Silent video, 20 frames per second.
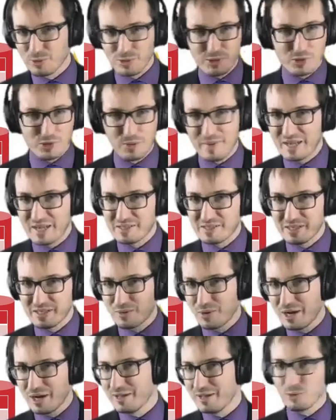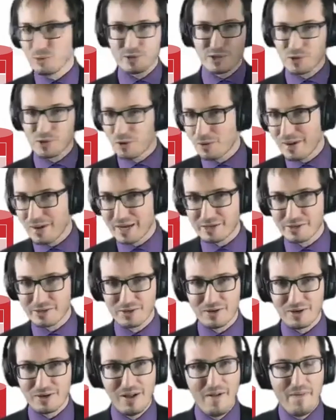also MySQL and also
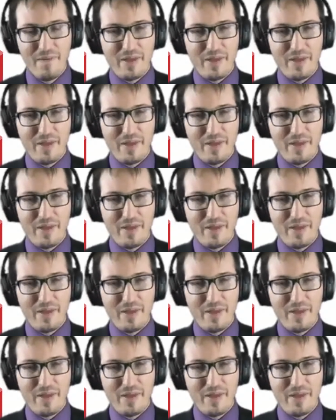Oracle